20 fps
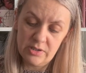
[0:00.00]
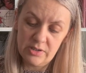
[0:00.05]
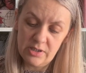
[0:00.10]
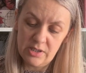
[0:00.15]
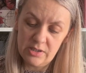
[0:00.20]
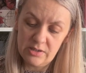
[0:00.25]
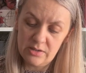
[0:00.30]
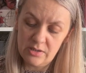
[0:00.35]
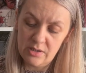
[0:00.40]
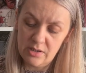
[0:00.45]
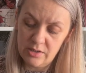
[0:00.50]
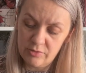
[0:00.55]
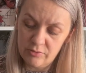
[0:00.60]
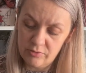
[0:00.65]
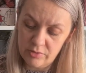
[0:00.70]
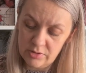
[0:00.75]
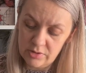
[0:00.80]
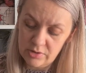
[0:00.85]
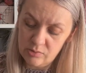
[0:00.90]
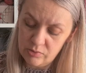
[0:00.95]
that I
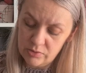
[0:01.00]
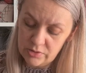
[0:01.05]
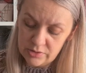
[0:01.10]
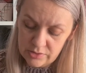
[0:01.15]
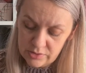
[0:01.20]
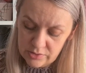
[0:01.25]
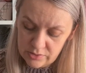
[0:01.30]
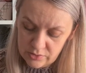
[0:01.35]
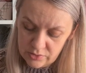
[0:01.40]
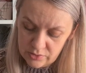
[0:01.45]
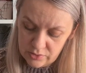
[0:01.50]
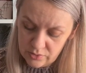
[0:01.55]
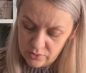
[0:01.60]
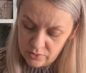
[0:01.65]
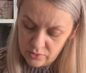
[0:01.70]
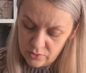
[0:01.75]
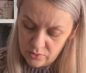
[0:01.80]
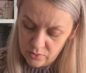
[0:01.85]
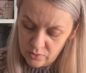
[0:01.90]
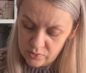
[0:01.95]
really wanted to